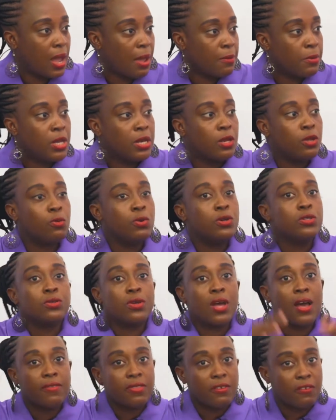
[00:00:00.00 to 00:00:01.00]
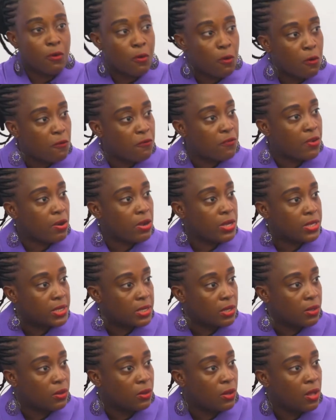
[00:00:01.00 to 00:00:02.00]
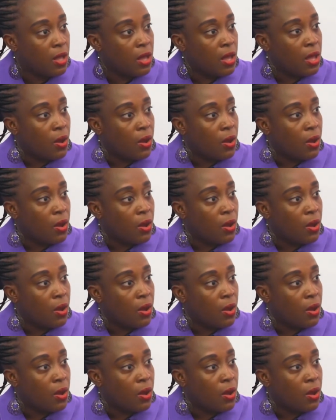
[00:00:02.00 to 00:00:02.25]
I mean, you want to have the whole fairy tale